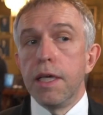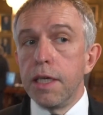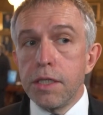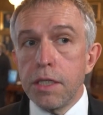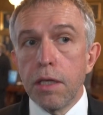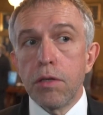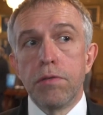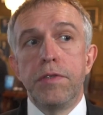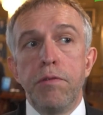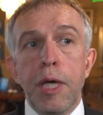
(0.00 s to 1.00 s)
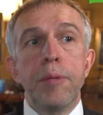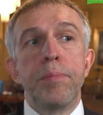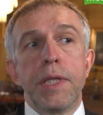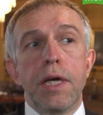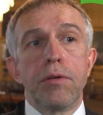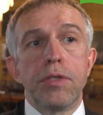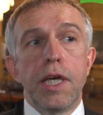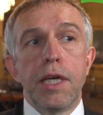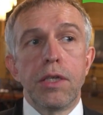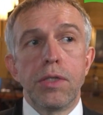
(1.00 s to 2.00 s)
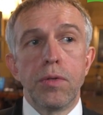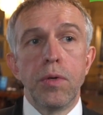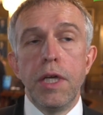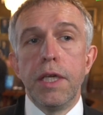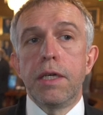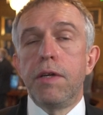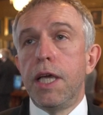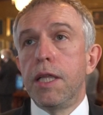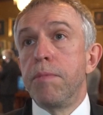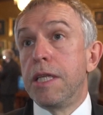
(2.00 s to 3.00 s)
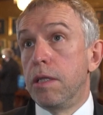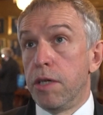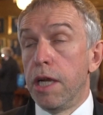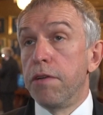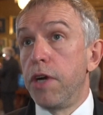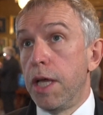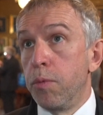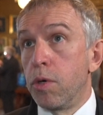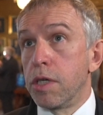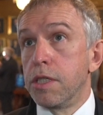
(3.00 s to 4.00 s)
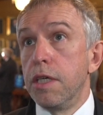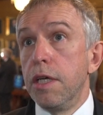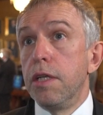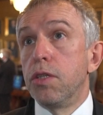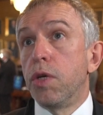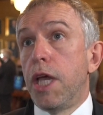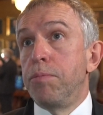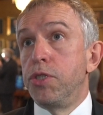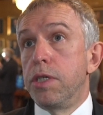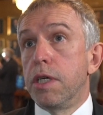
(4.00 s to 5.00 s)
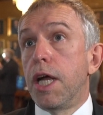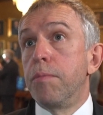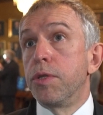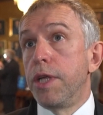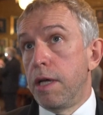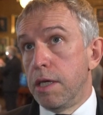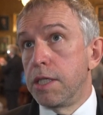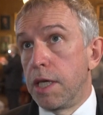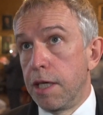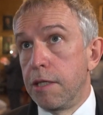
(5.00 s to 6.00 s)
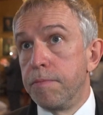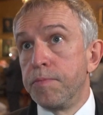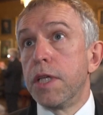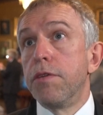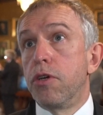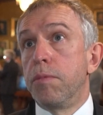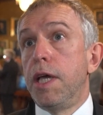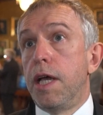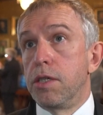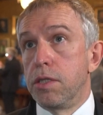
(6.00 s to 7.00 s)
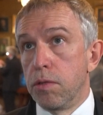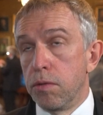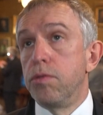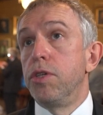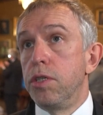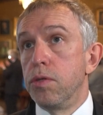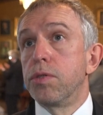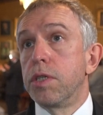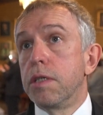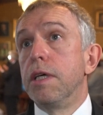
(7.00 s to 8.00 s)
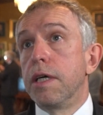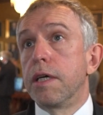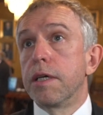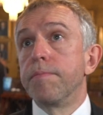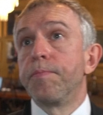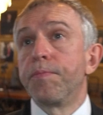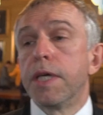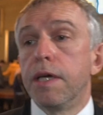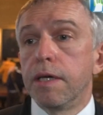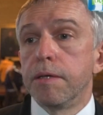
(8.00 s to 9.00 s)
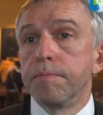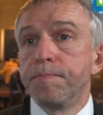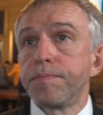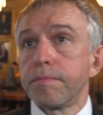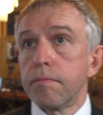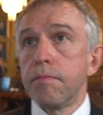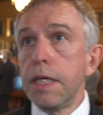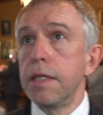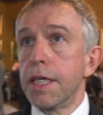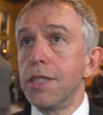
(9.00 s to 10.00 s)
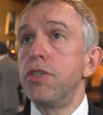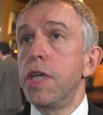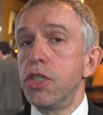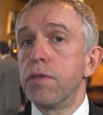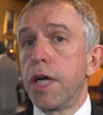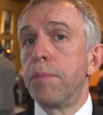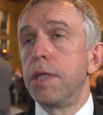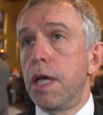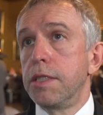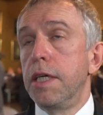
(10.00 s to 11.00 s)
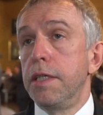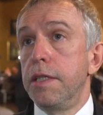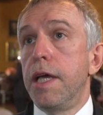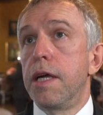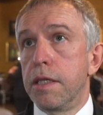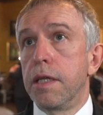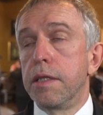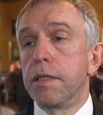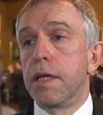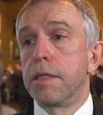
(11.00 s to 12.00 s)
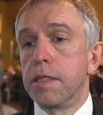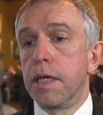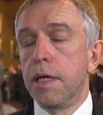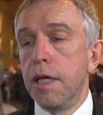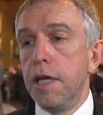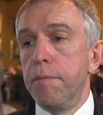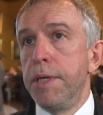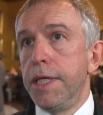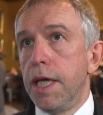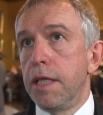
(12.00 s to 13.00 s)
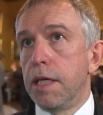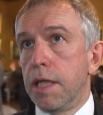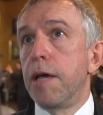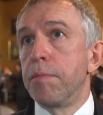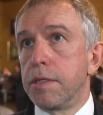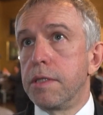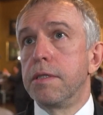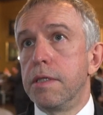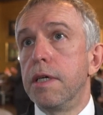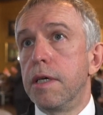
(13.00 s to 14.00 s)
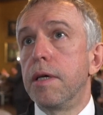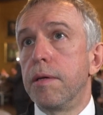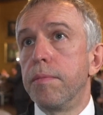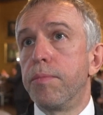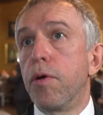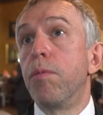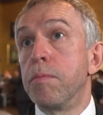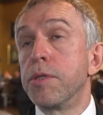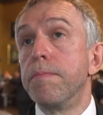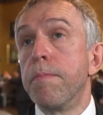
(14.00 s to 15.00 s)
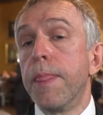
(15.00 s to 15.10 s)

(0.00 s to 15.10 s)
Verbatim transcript: It's a lot of development now trying to create metal organic frameworks to capture carbon dioxide from the air, so to reduce uh, uh, the concentration of carbon dioxide in the air and, and, and uh, mitigate the climate uh, problems.